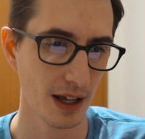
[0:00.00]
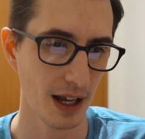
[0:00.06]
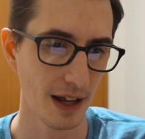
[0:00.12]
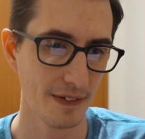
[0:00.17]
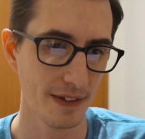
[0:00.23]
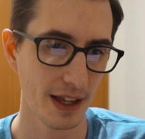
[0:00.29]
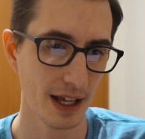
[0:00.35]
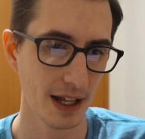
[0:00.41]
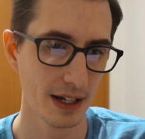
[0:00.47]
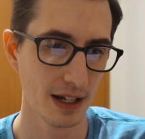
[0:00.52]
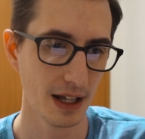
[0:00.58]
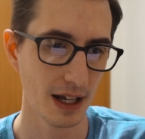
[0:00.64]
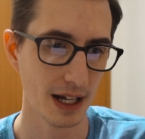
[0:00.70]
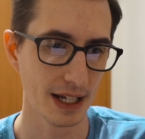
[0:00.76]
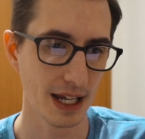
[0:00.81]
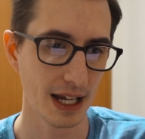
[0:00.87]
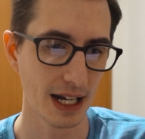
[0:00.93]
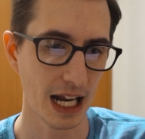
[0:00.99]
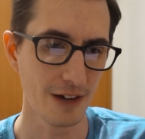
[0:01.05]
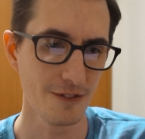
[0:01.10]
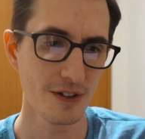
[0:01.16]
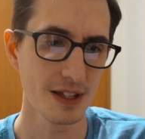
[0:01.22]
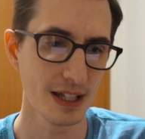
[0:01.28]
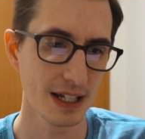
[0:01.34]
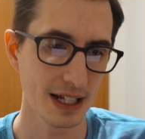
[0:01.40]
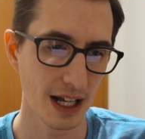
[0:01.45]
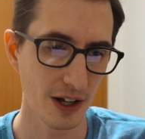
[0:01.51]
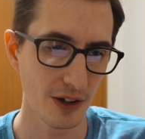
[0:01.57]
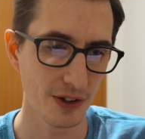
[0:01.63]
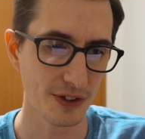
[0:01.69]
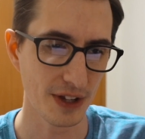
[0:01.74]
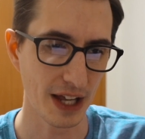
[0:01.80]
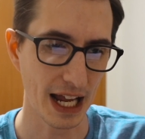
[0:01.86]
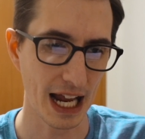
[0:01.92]
And then again, everything
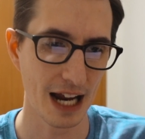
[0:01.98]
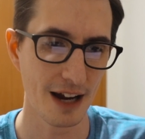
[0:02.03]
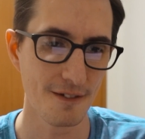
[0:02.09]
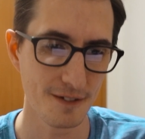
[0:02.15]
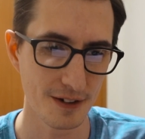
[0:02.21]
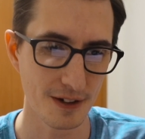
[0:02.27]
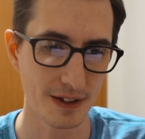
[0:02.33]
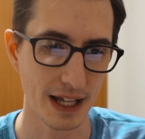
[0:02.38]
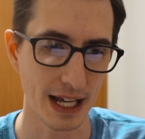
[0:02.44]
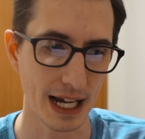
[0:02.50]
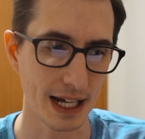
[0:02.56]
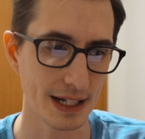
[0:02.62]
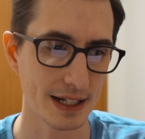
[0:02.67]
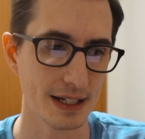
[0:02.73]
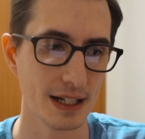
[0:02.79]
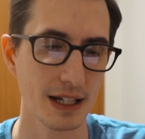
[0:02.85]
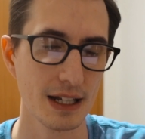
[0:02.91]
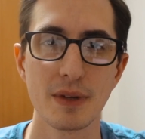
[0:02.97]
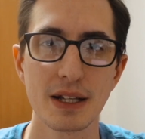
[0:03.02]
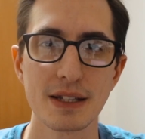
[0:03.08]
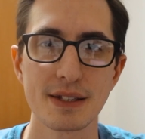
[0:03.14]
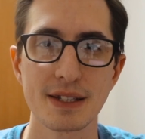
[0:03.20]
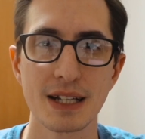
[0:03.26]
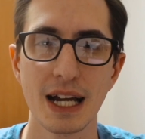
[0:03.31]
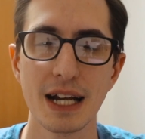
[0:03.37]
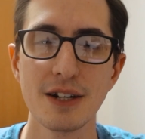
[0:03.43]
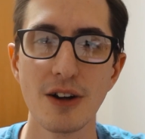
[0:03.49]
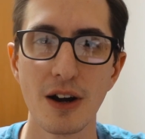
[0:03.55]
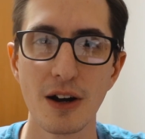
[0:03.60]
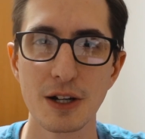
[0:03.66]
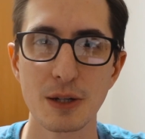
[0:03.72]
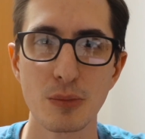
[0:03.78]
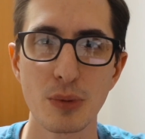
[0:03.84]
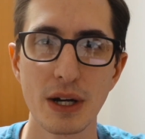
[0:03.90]
else after that, it's kind of
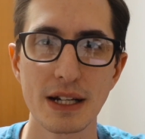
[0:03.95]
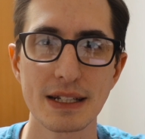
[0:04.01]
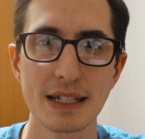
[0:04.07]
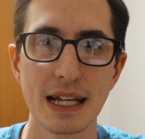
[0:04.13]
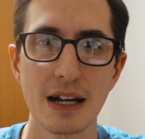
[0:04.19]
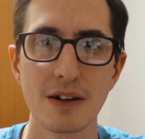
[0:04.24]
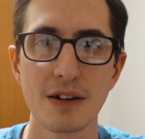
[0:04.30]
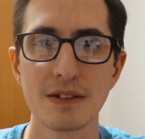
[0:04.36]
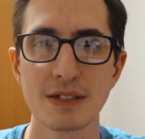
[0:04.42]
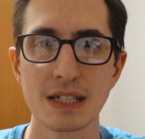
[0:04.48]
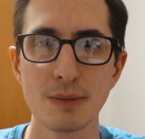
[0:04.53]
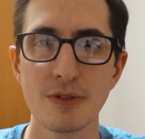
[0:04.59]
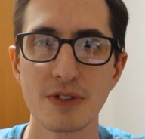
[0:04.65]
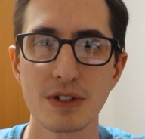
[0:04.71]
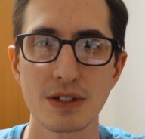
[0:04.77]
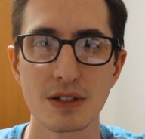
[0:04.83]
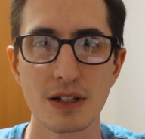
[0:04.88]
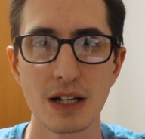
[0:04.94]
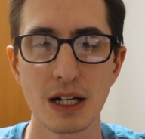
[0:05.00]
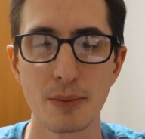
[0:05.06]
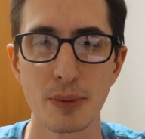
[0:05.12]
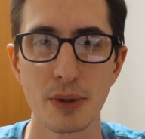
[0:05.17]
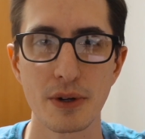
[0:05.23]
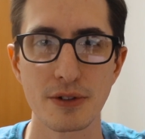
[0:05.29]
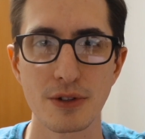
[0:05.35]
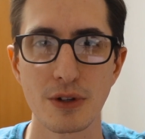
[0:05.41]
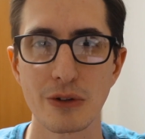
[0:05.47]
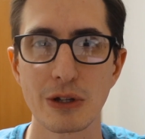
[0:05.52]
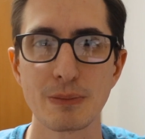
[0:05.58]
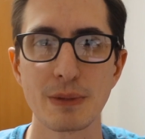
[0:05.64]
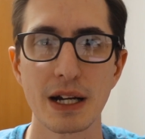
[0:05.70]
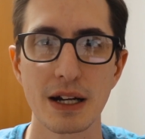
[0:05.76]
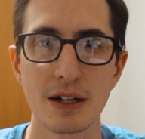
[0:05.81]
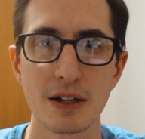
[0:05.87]
hard to break down, and some of it's kind of personal, so
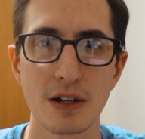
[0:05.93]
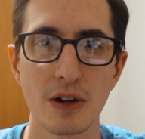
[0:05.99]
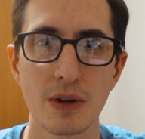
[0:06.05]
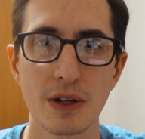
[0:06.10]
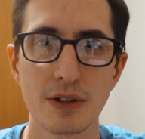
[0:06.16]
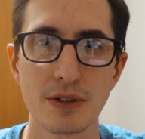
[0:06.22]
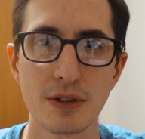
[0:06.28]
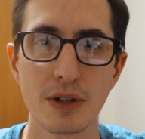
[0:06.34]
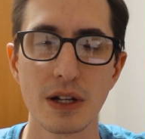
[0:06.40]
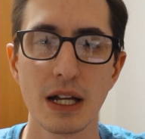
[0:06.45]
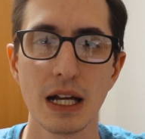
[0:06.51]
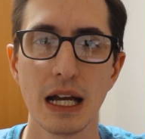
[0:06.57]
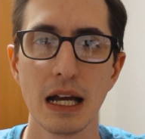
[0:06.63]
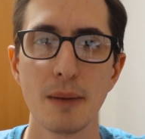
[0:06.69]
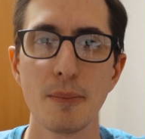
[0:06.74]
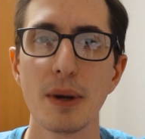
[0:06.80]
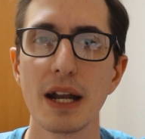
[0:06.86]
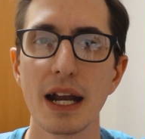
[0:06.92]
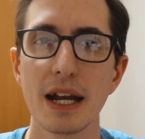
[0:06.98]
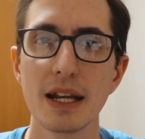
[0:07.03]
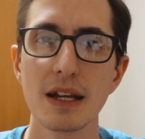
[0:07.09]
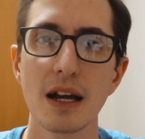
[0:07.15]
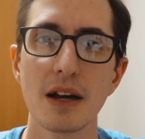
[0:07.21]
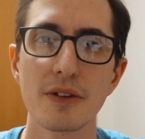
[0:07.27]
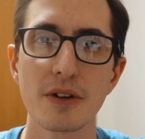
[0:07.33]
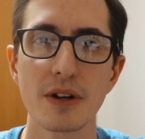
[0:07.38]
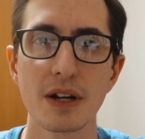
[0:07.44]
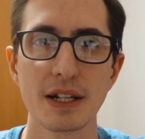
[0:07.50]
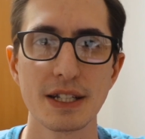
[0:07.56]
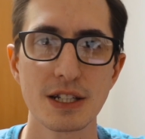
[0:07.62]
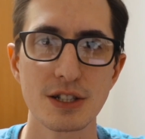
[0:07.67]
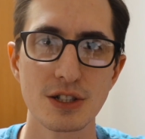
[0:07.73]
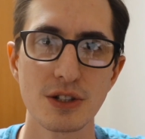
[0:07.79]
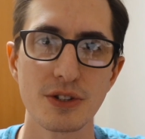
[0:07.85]
I'm not going to go into it. But any other
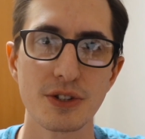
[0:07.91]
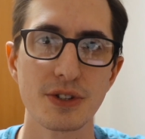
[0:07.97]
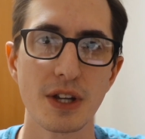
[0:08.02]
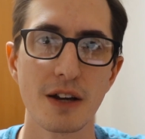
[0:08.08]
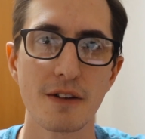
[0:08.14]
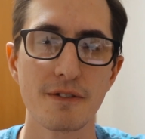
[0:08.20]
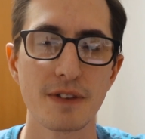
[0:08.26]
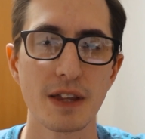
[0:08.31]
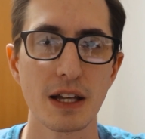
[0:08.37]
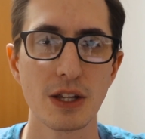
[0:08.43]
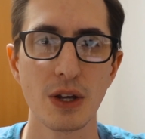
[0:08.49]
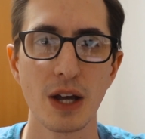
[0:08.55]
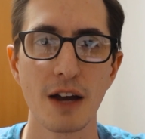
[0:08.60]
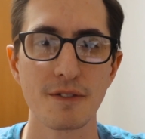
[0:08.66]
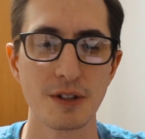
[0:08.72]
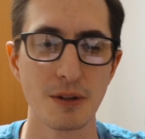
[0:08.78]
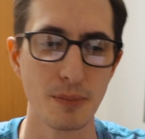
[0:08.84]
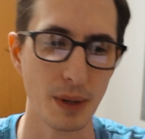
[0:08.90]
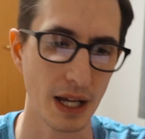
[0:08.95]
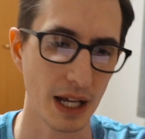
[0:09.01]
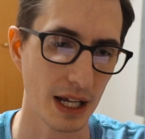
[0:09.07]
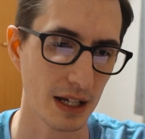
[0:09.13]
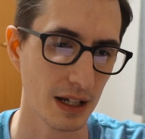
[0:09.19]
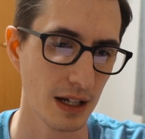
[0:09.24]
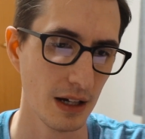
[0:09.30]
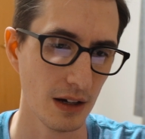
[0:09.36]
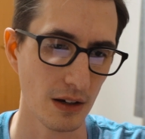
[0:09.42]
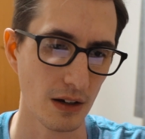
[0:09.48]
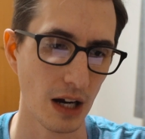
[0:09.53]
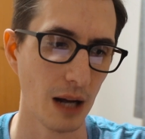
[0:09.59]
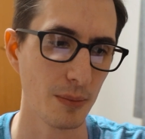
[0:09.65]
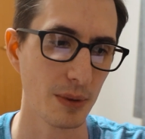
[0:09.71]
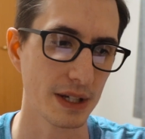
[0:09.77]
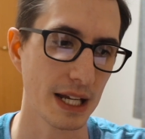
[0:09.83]
additional stuff that you have to pay
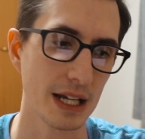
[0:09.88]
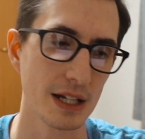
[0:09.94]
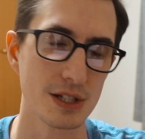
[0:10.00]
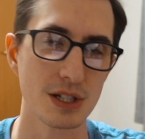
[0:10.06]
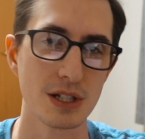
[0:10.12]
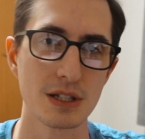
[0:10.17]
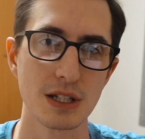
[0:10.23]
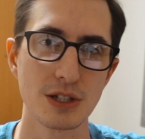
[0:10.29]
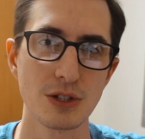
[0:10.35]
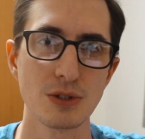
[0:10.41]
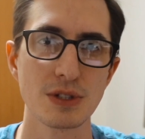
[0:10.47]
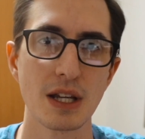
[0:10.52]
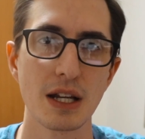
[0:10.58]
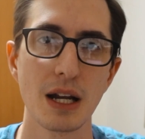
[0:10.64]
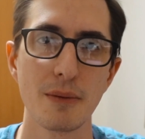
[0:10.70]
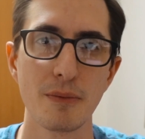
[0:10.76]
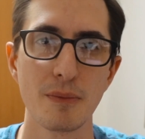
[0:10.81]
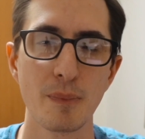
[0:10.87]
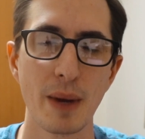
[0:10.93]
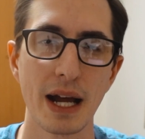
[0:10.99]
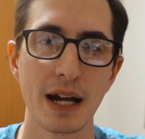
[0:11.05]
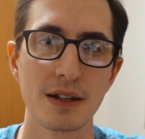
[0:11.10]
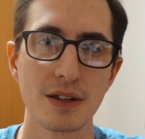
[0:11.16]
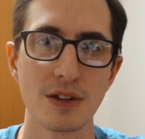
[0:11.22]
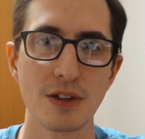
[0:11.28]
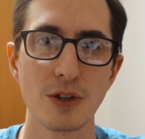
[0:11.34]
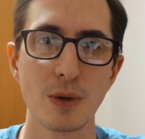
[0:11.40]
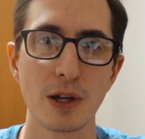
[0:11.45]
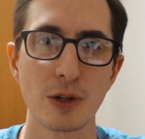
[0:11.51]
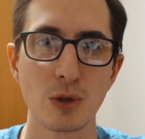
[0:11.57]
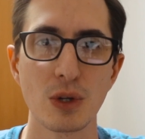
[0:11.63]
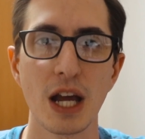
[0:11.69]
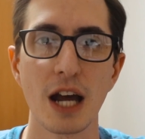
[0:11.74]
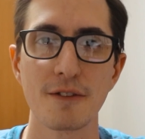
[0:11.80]
or obligations that you set up back to the
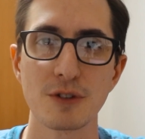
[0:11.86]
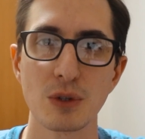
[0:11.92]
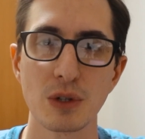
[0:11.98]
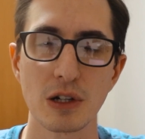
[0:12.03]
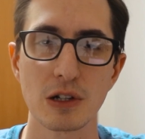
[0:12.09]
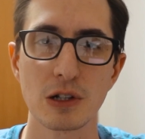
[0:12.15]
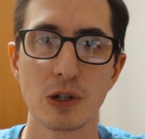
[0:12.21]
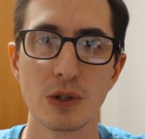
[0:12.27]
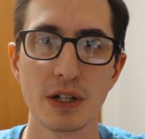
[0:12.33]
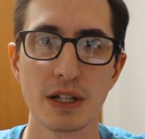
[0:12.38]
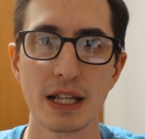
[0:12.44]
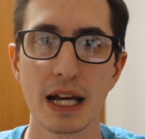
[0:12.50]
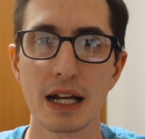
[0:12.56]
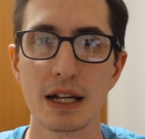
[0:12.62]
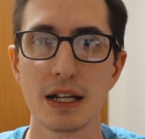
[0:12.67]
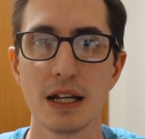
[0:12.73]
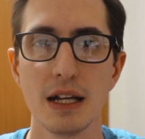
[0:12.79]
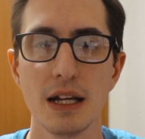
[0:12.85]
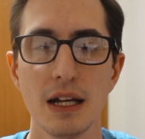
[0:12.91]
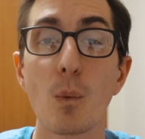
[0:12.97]
US, we'd have to include in that.